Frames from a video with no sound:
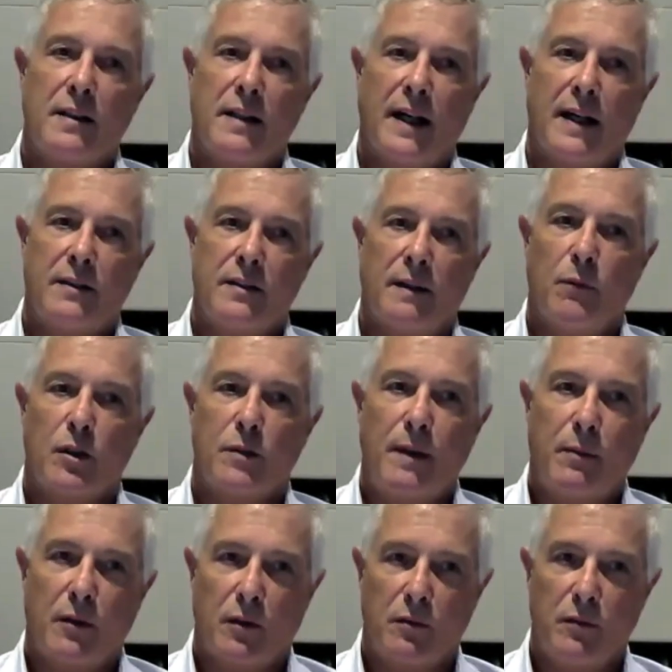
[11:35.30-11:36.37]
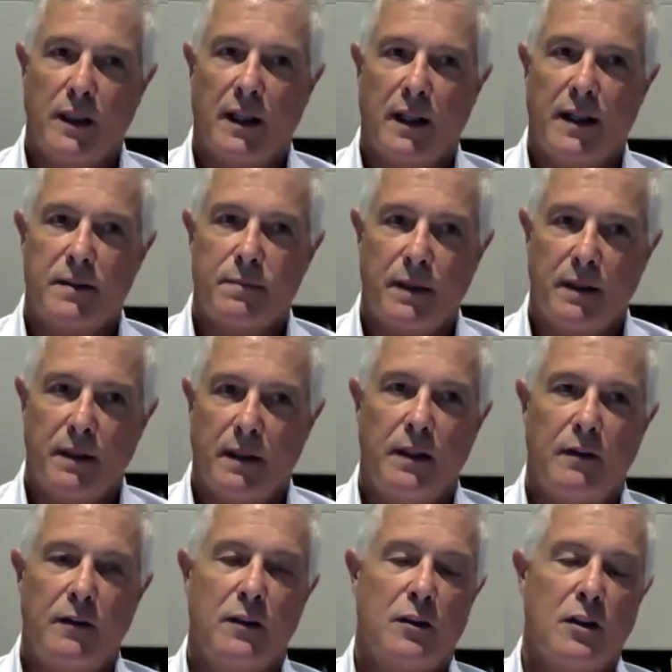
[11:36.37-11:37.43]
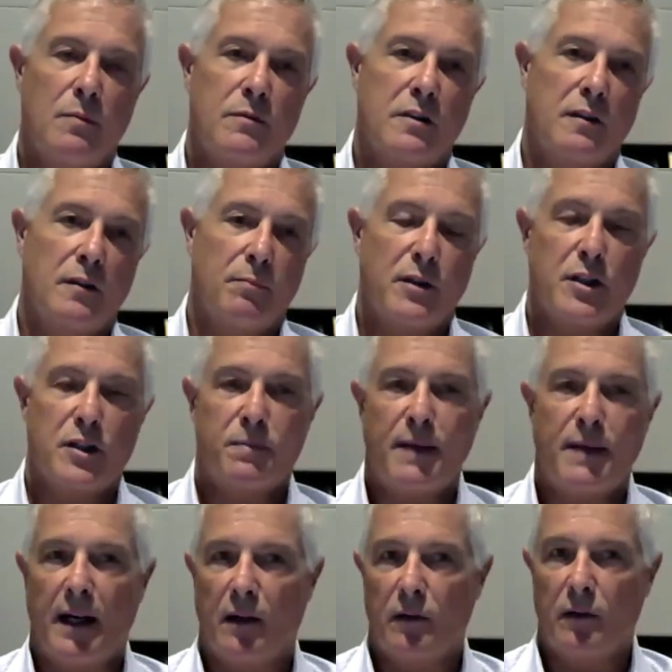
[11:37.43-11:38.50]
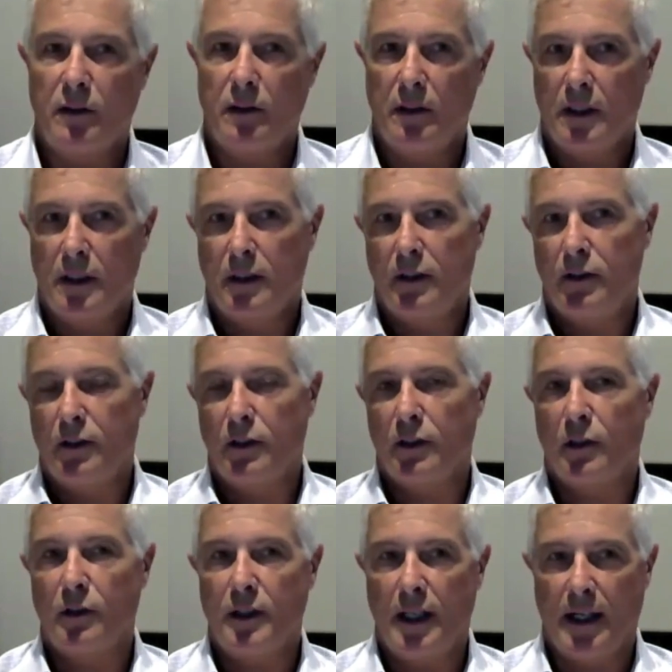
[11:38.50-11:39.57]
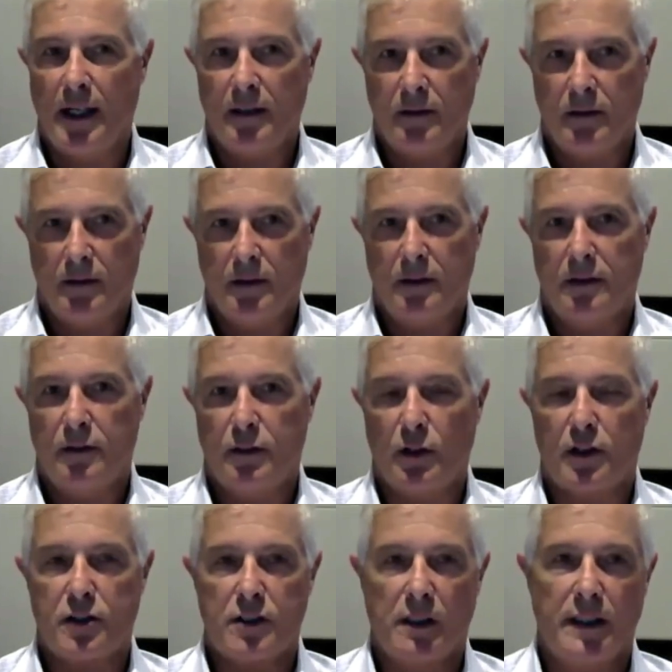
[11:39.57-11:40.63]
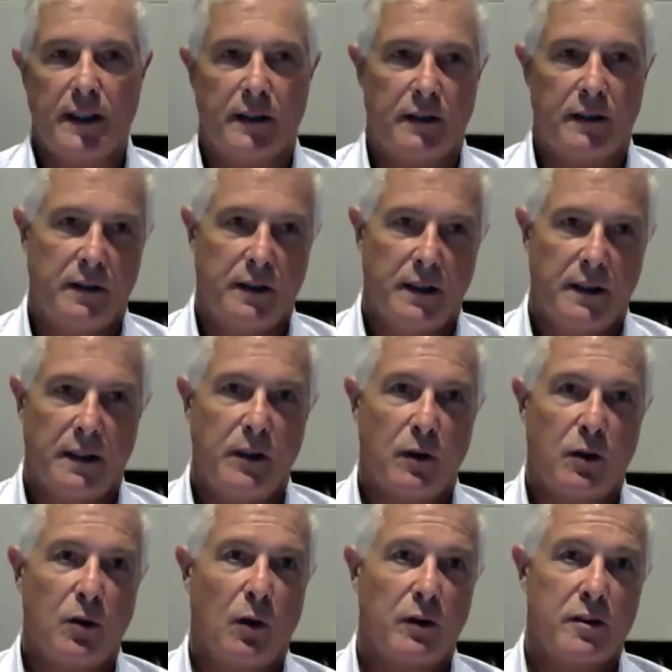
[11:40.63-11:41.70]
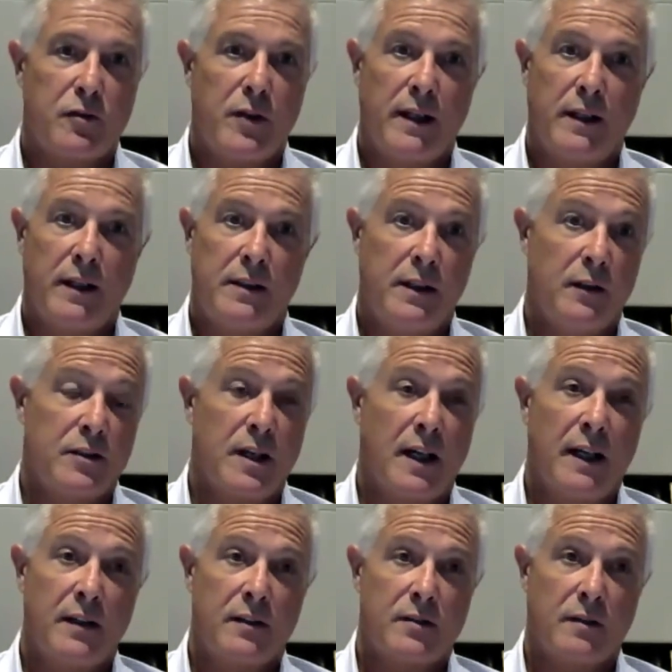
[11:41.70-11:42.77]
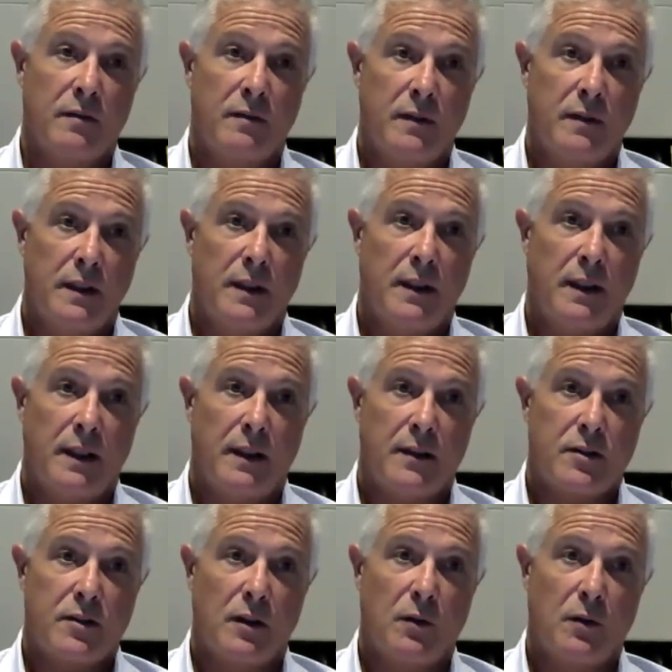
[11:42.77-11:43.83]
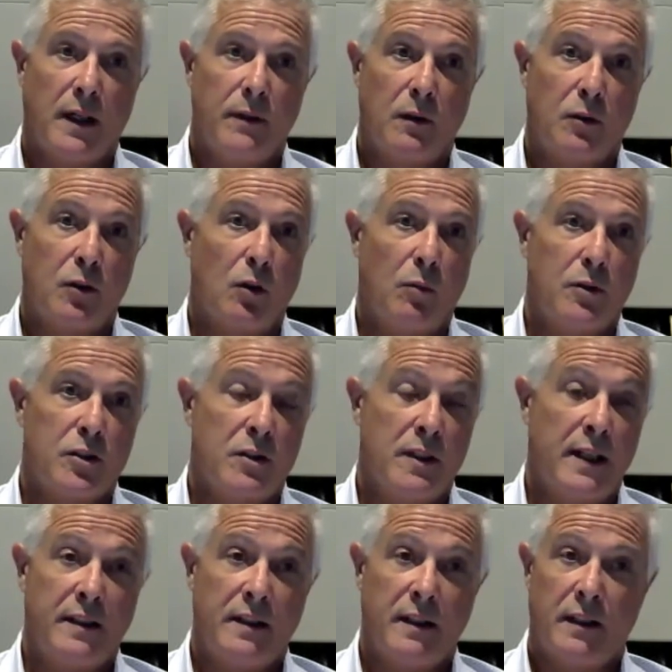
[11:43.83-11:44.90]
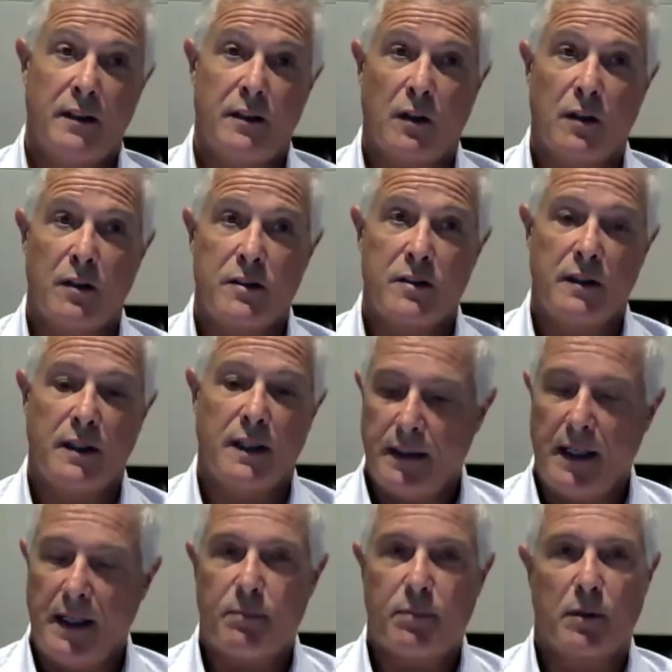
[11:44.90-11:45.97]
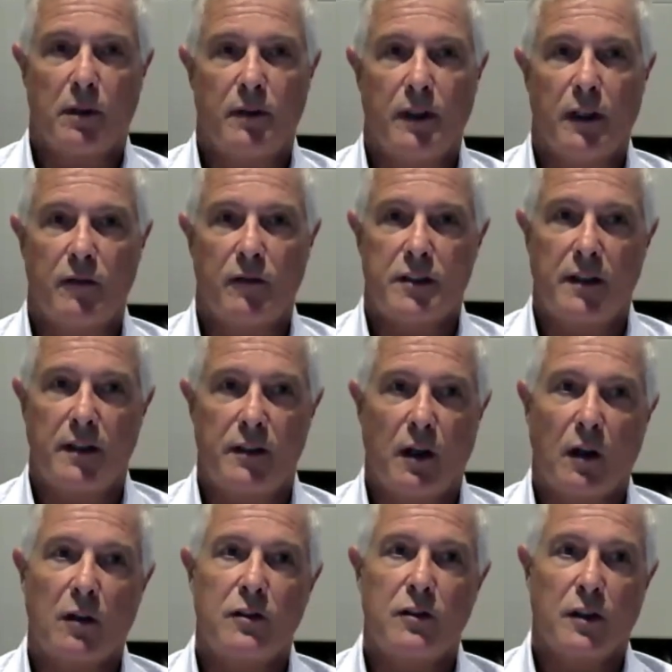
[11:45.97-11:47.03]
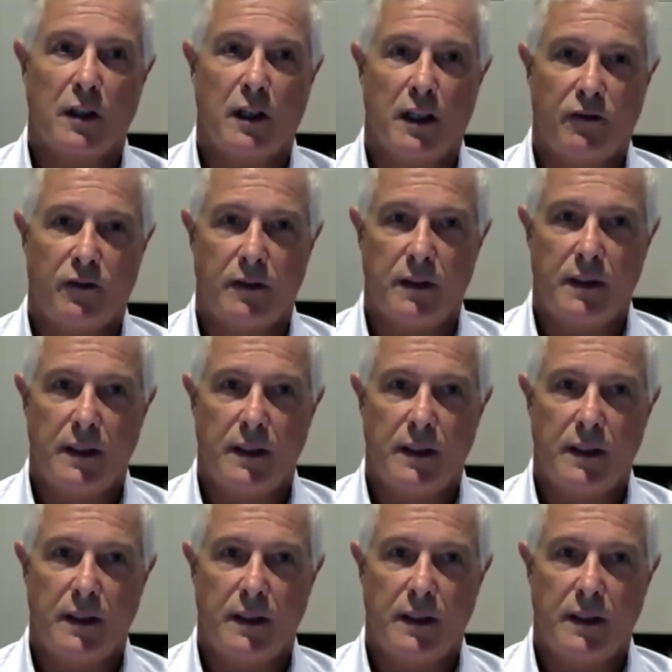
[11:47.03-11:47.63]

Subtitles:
to that, most people don't realize, but in terms of the British pound, euro, yen, Turkish lira, gold is trading near its highest. And so, gold was $1,900 in April, and then all of a sudden the dollar took off.